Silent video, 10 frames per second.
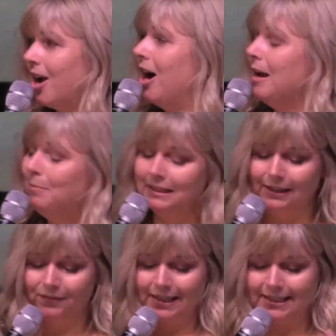I
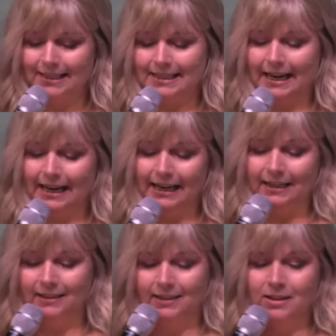believe that today
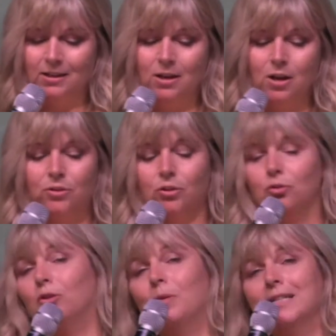the
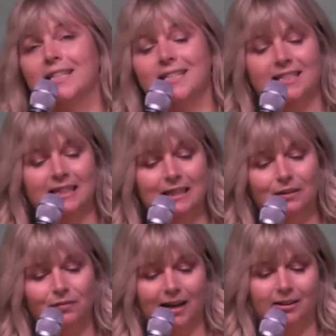Lord wants us to
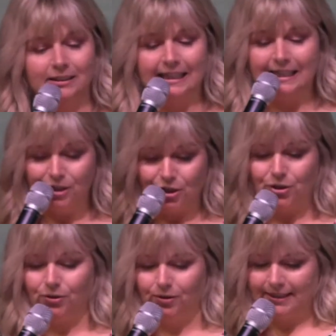give our
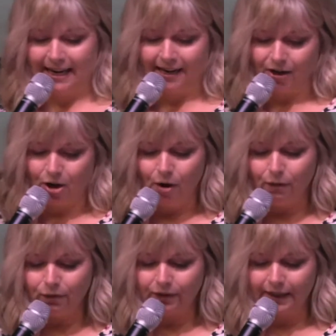issues and our
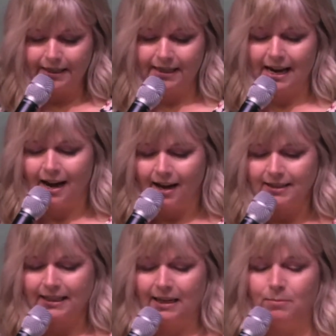conflict and
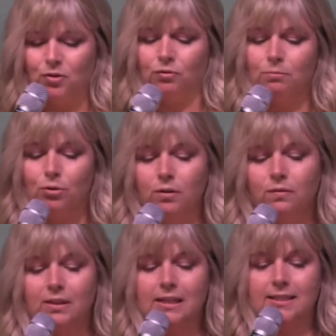ask him to
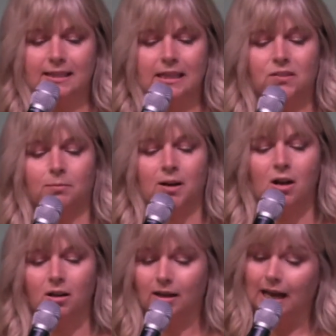remove these things from
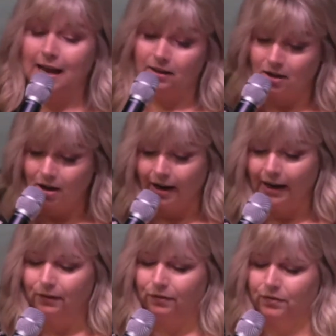our, our
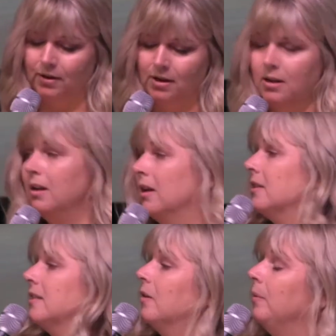life
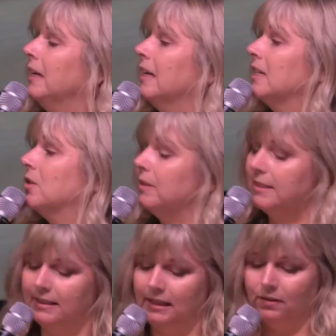so that we can actually
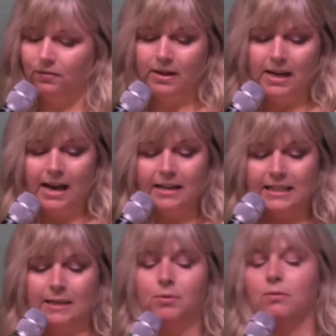receive a
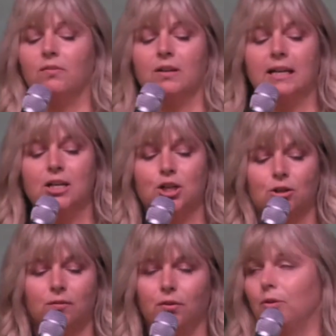deeper revelation
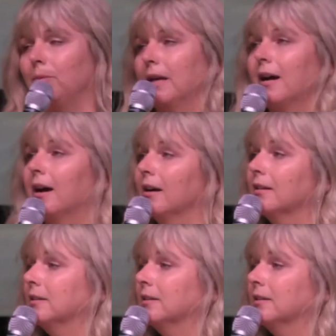of who we are.